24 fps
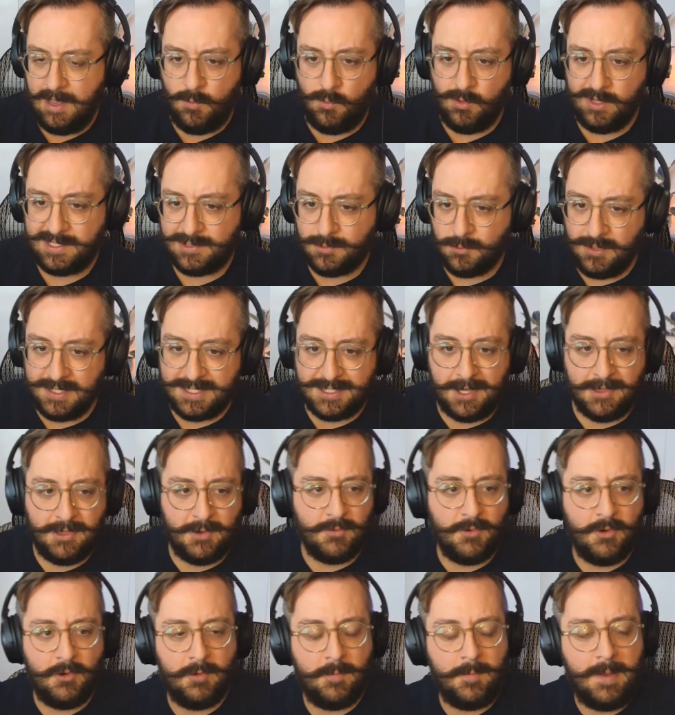what's what's on the
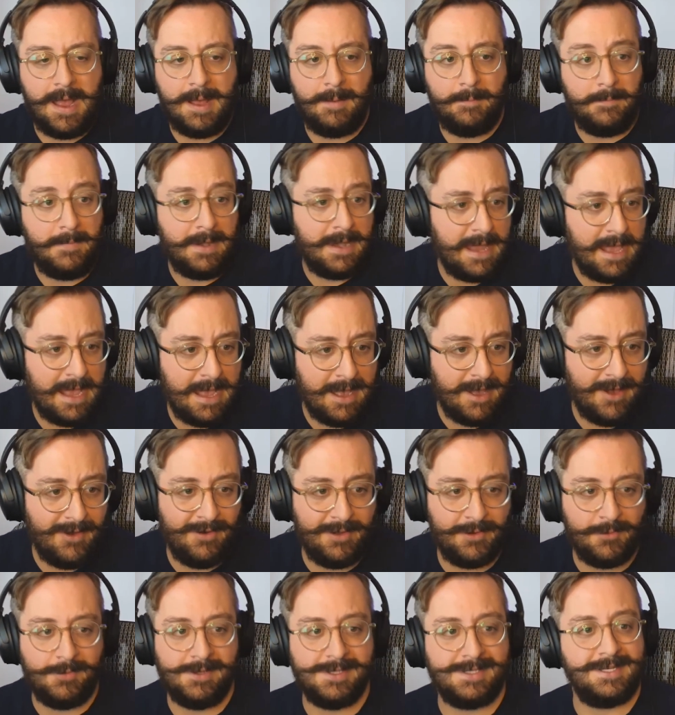roadmap now,
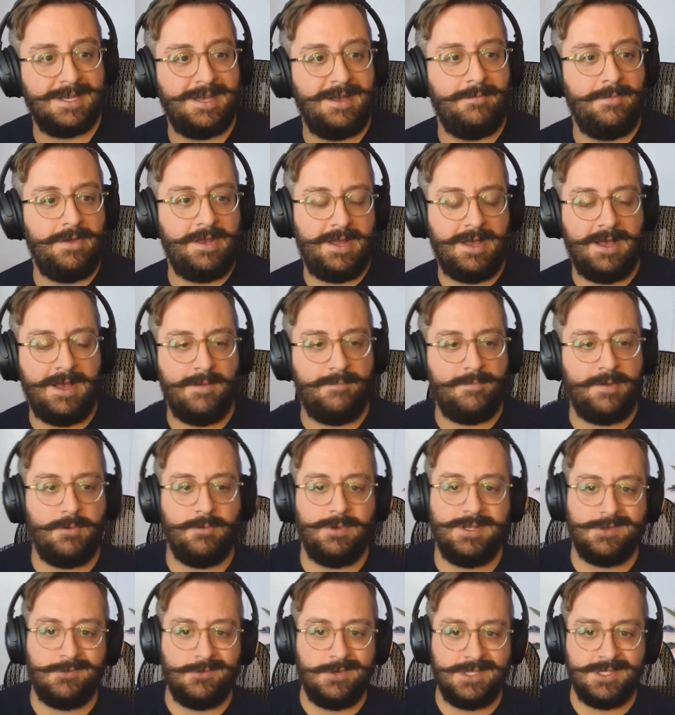and what's coming up, and
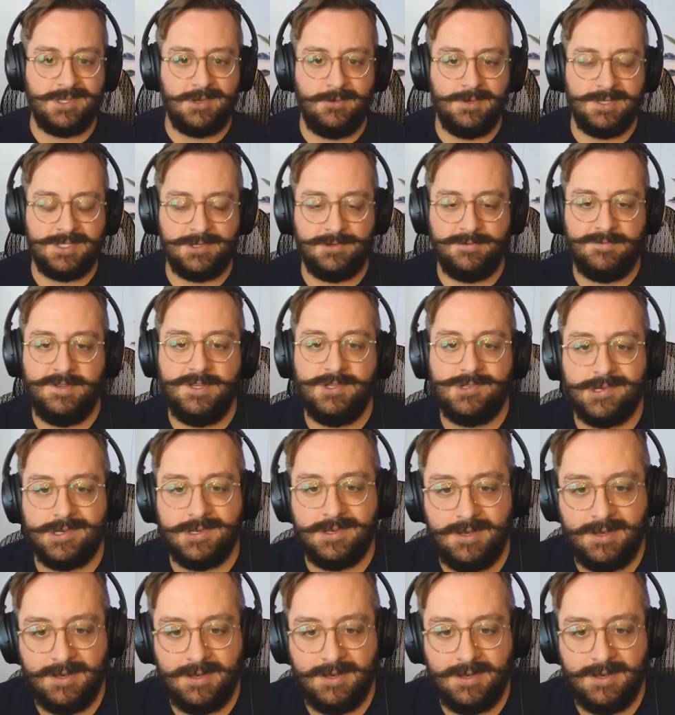what, what's what's your vision?